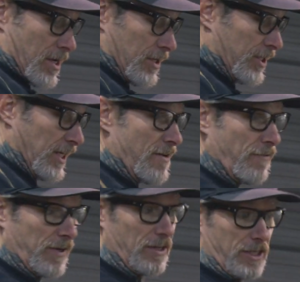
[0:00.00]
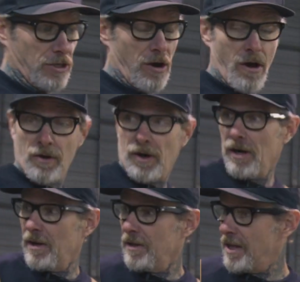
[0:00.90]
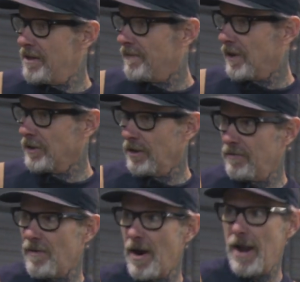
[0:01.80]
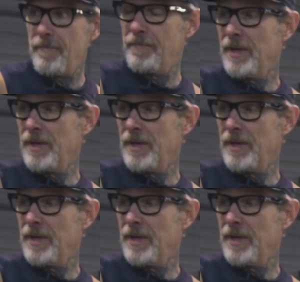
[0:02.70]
significantly taller than the Vulture frame.